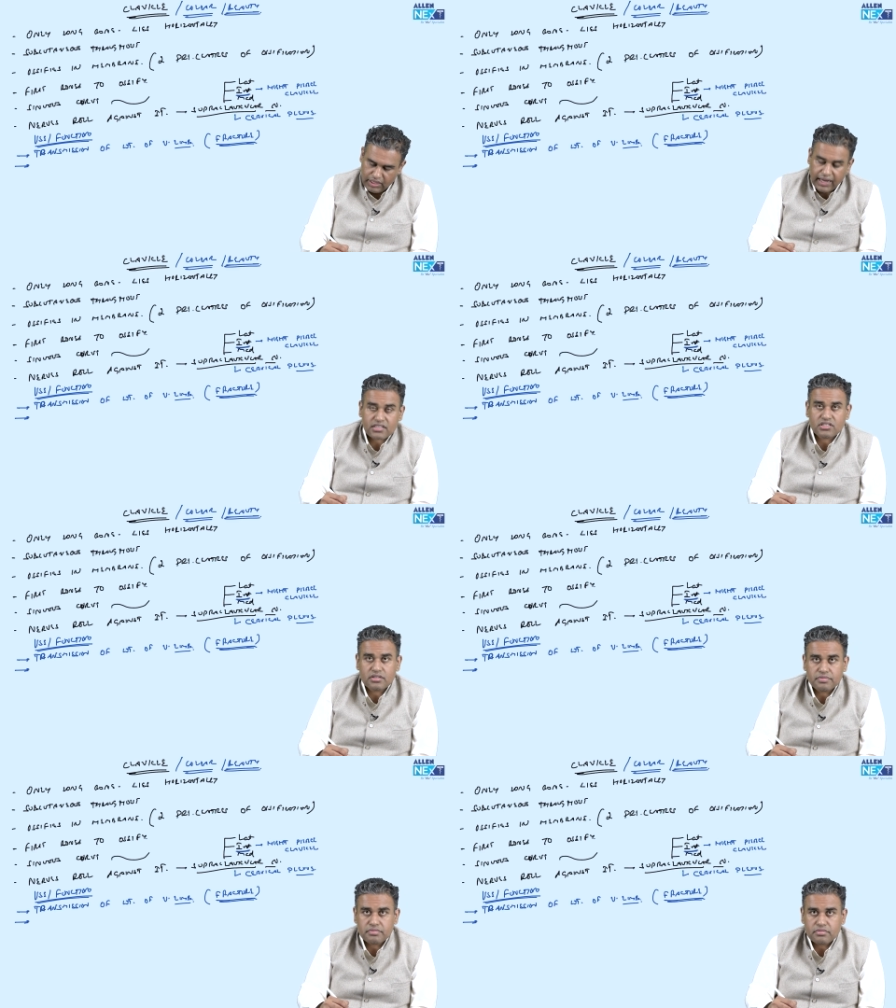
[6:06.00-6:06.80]

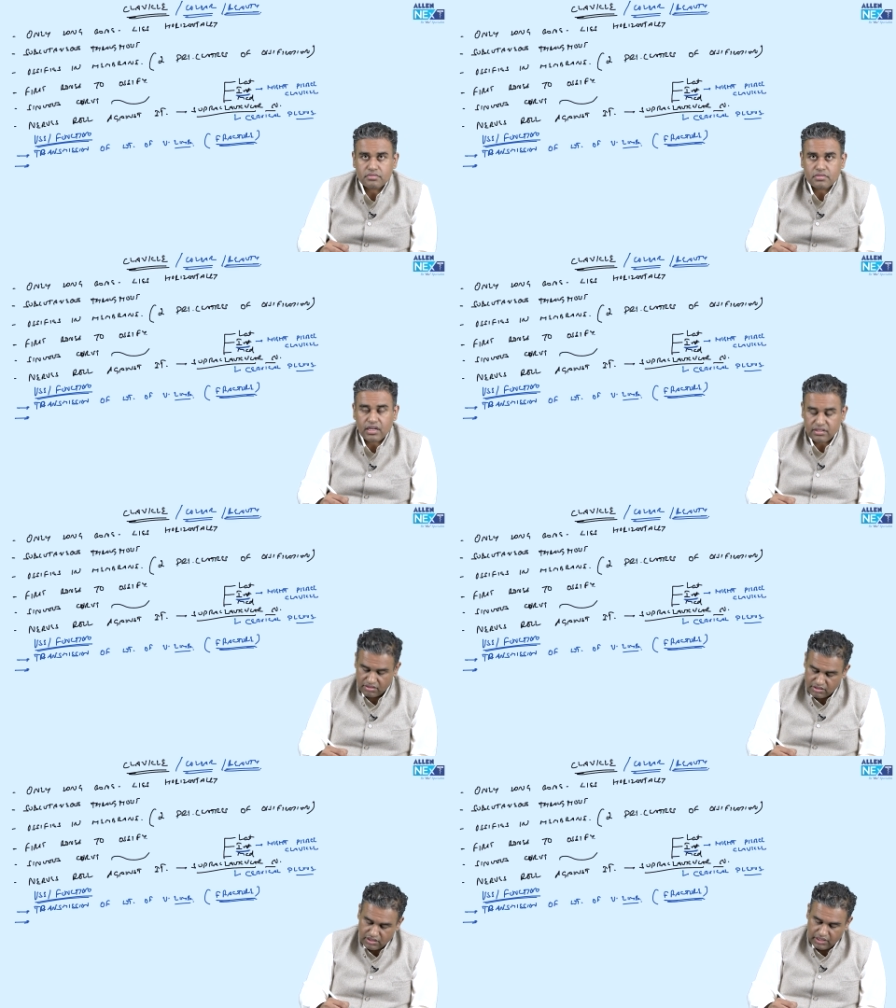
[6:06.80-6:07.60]
acts as
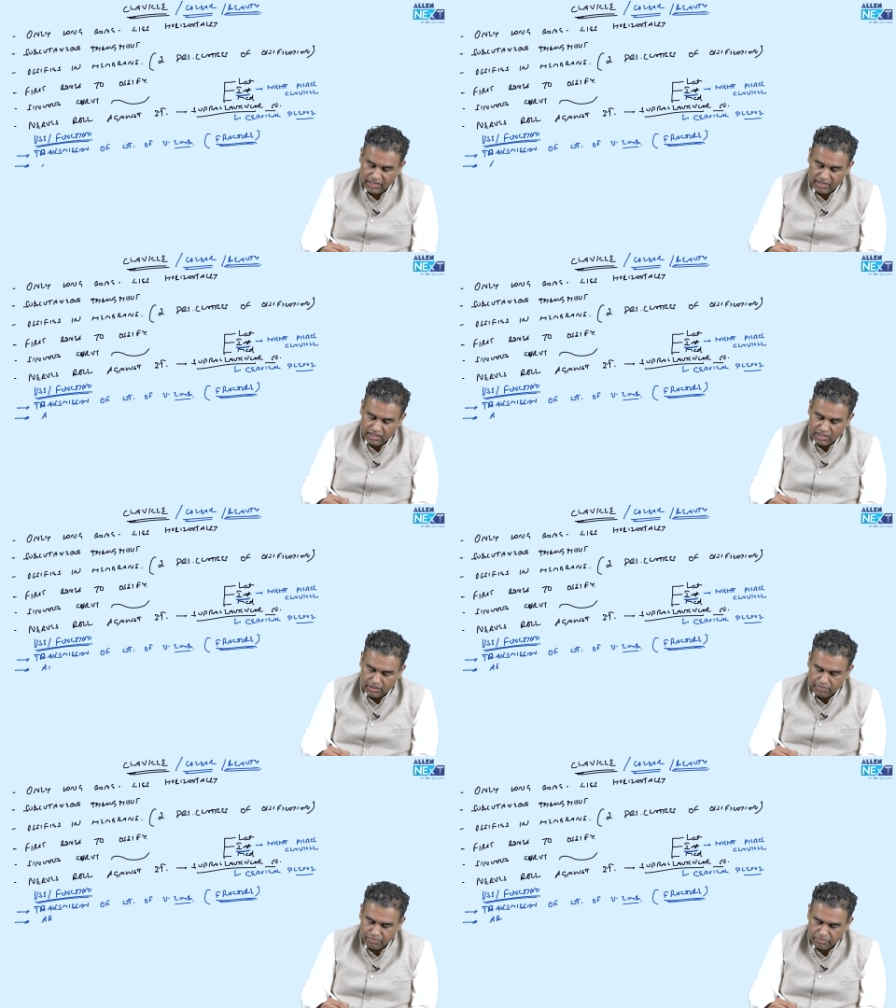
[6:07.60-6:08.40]
the area
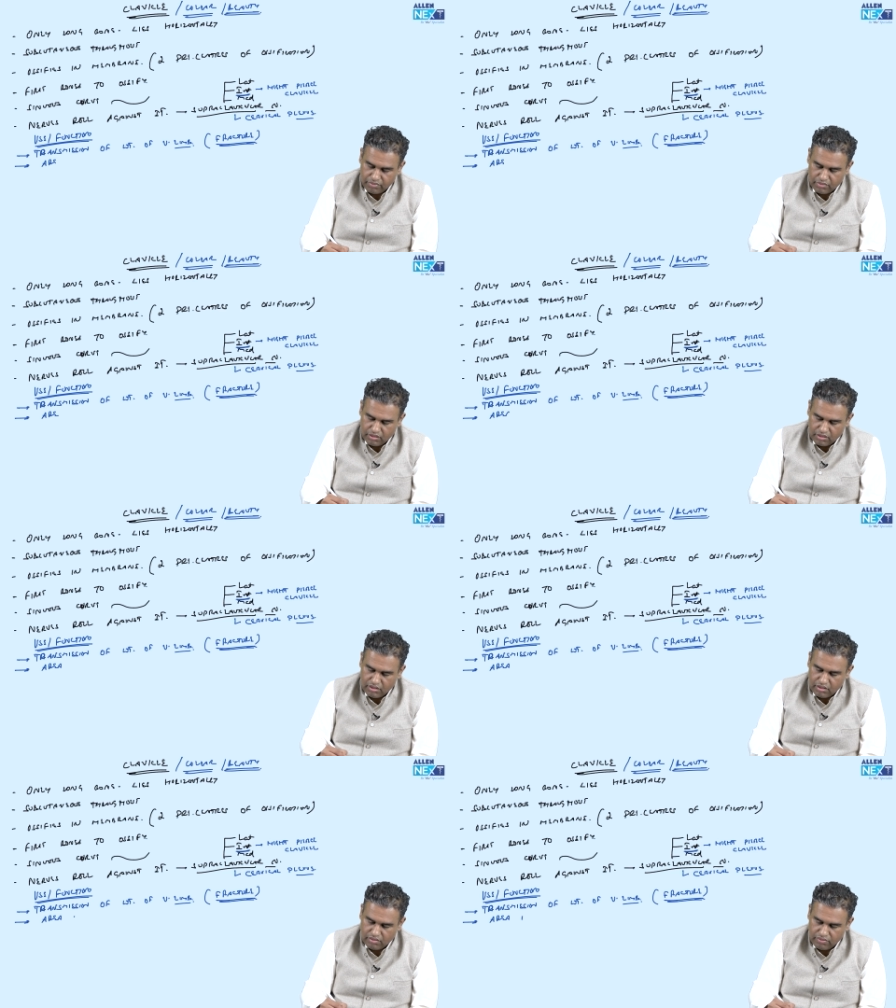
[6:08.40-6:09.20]

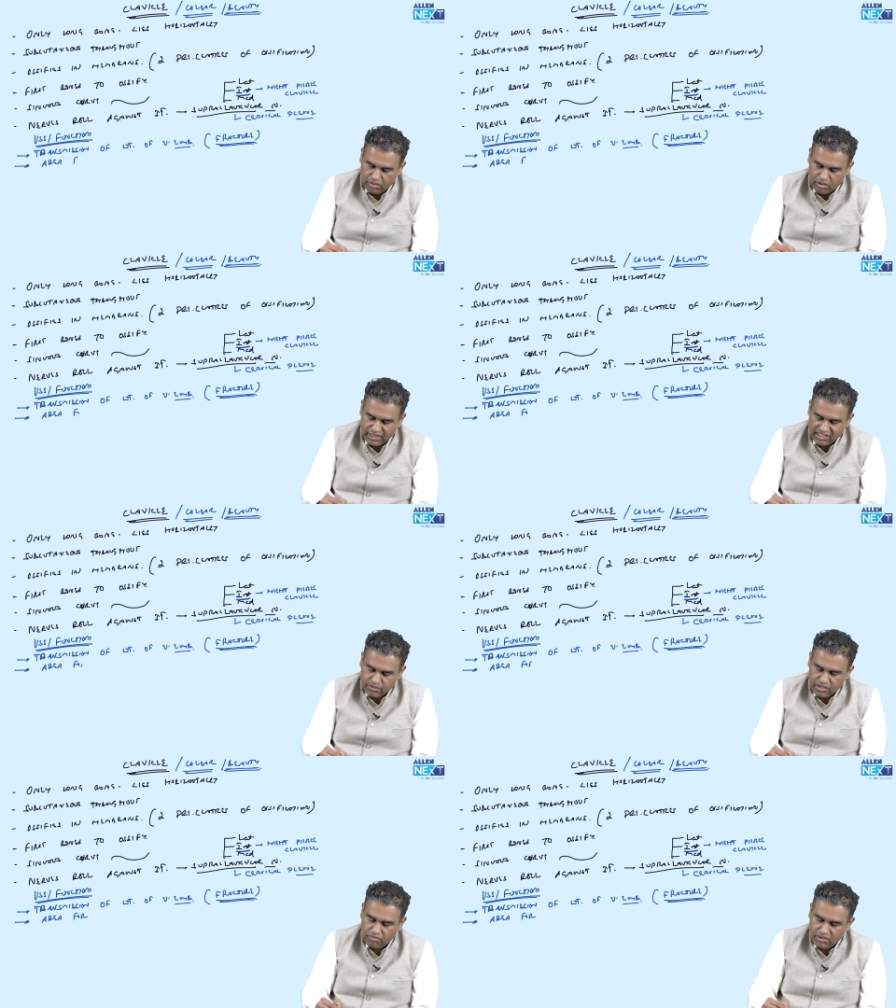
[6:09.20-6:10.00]
for
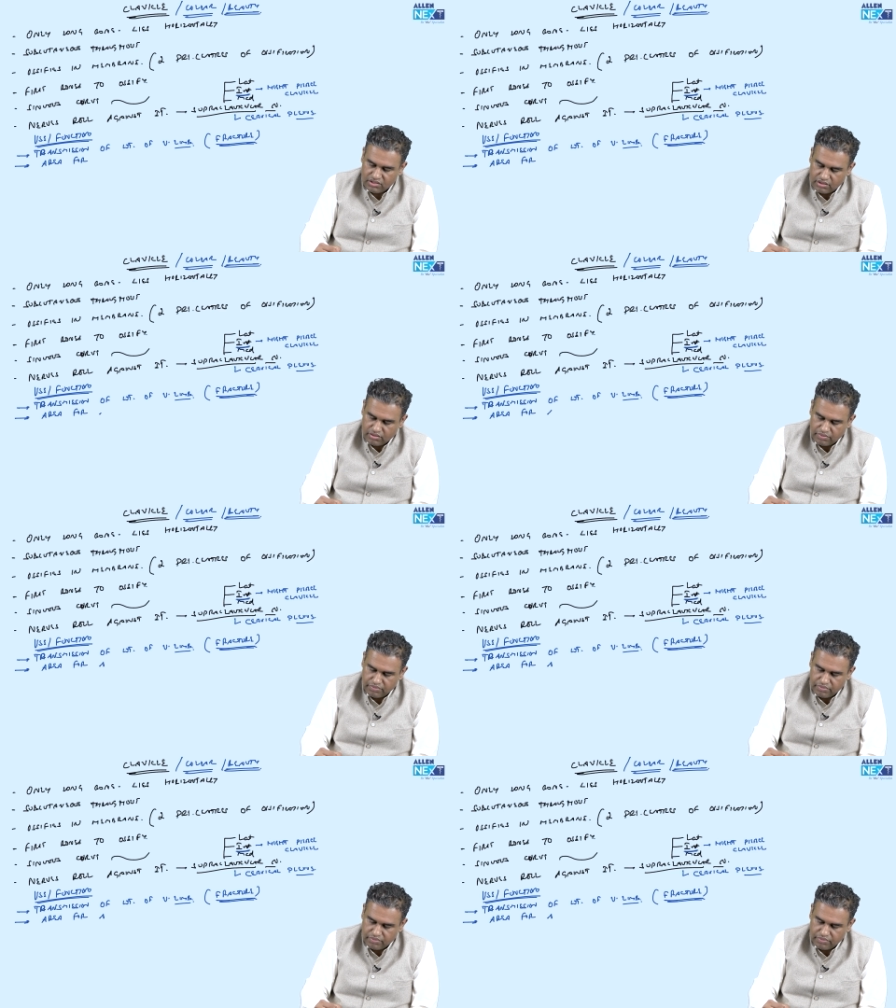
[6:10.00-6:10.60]
attachment of muscles.